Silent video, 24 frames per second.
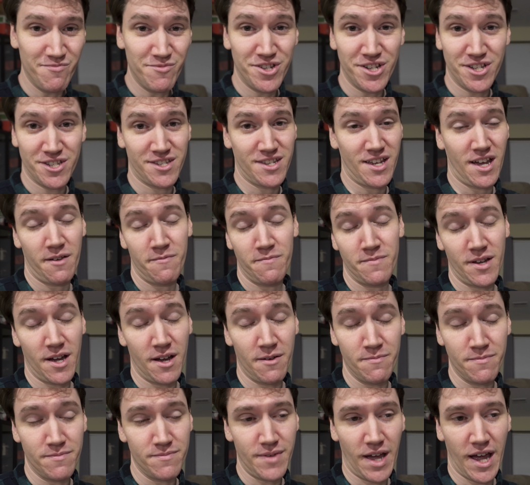I'm just, I'm,
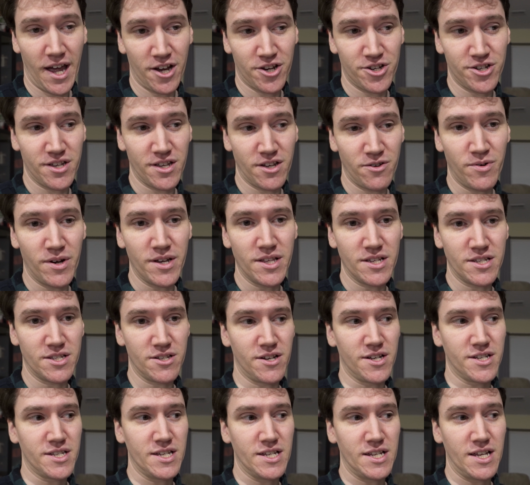I'm actually quite
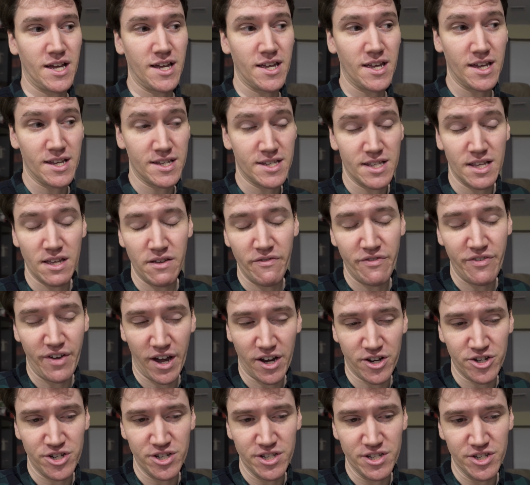exhausted. I guess the
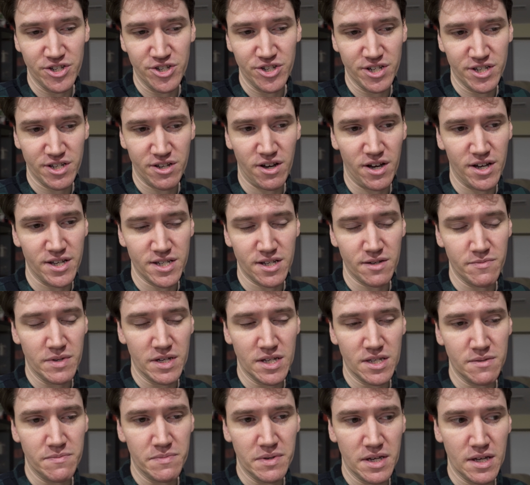infection is just causing
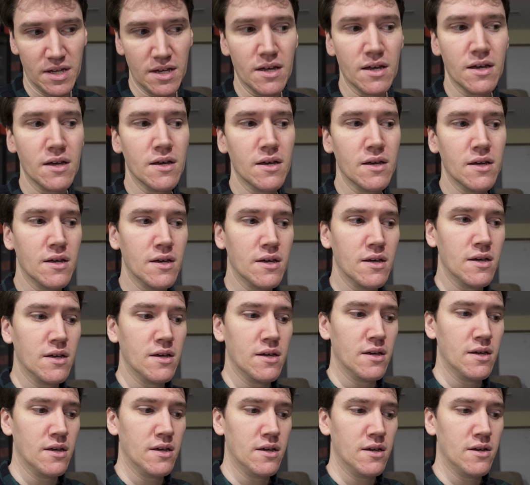me to be
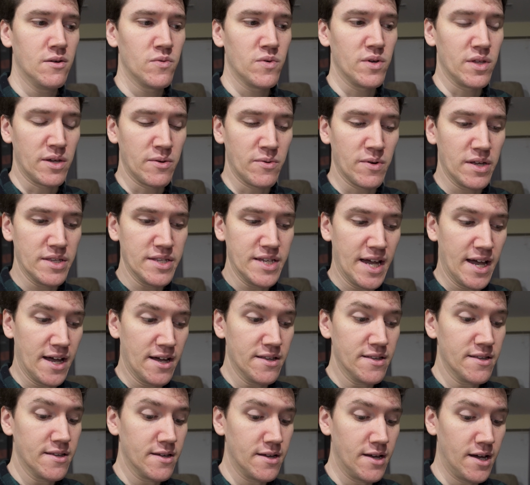really run
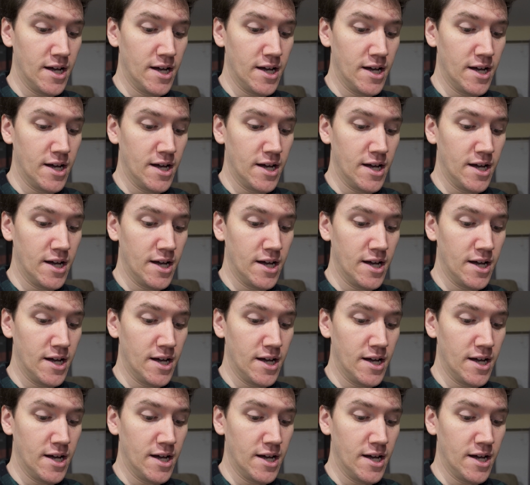down.